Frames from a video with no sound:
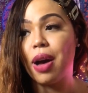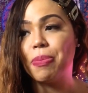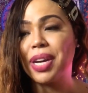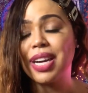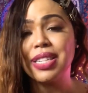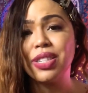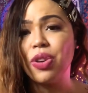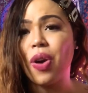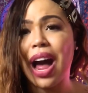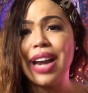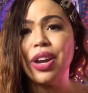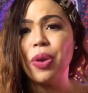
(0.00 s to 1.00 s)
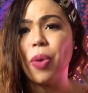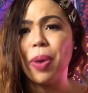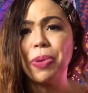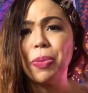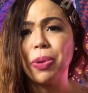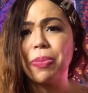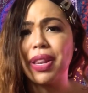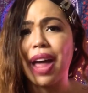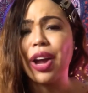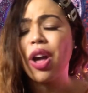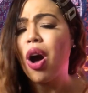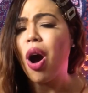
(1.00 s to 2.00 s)
because, you know, I didn't want people to be
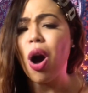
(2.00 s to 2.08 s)
like,